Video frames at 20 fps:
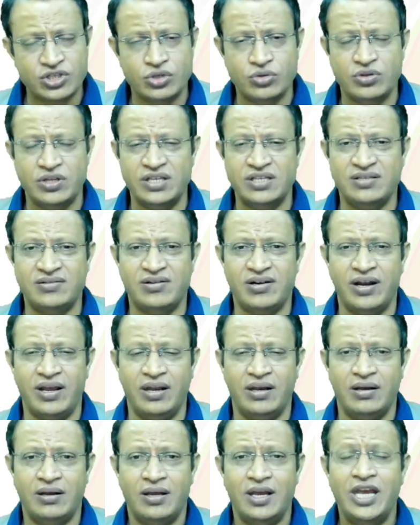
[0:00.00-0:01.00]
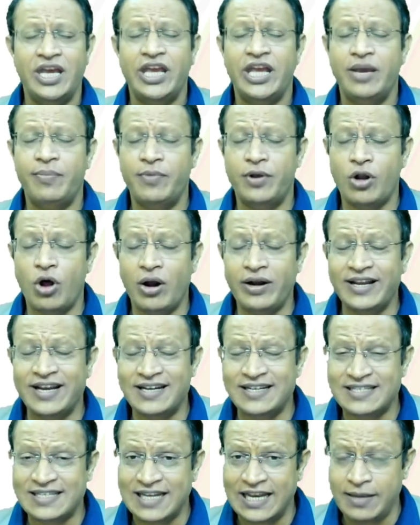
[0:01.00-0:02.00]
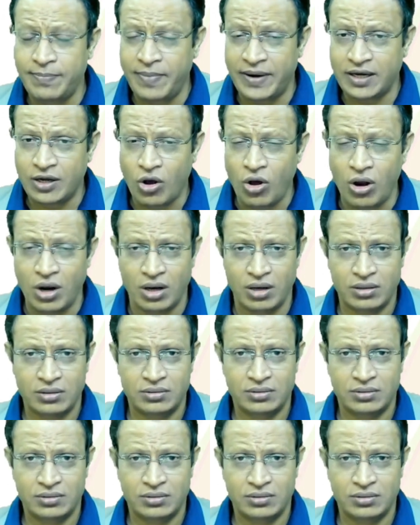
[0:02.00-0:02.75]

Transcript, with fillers: to this train, he may not get sleep at all.